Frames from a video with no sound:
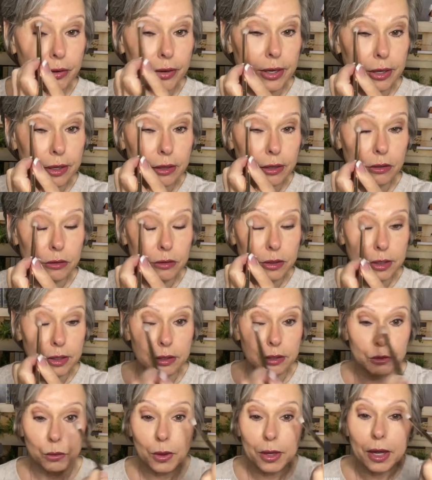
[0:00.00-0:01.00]
cold as
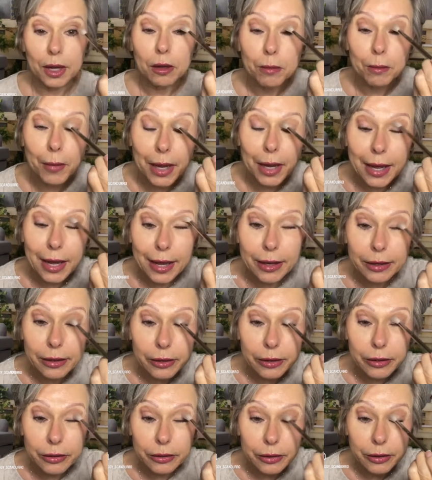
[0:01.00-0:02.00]
well. My
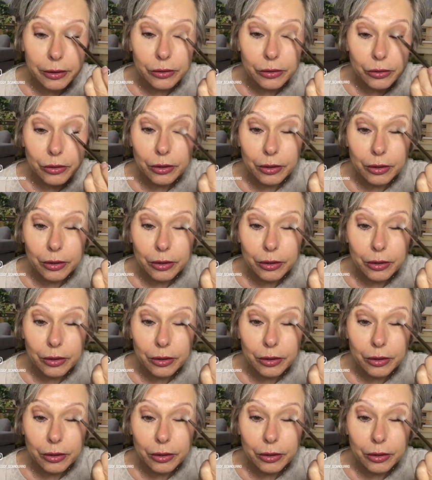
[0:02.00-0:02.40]
goodness.